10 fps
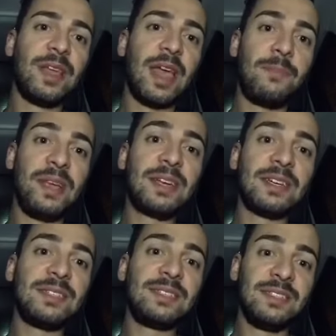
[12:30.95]
And
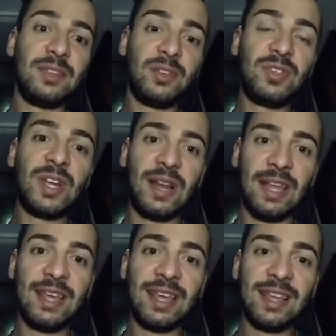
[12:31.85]
because
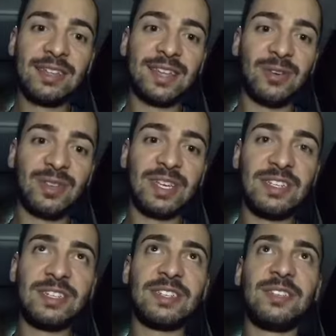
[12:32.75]
usually tango
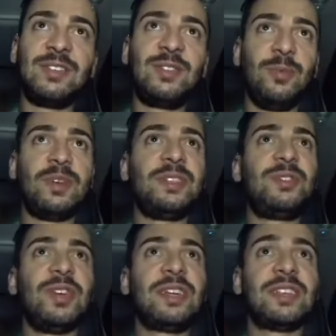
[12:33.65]
teachers are super
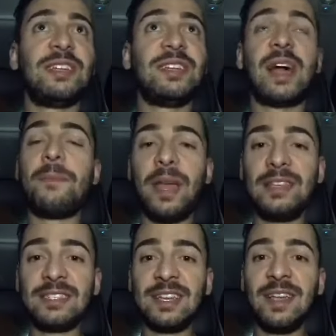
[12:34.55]
strict and
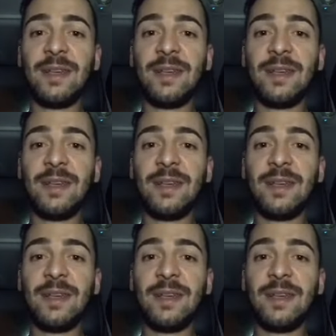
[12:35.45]
amazing,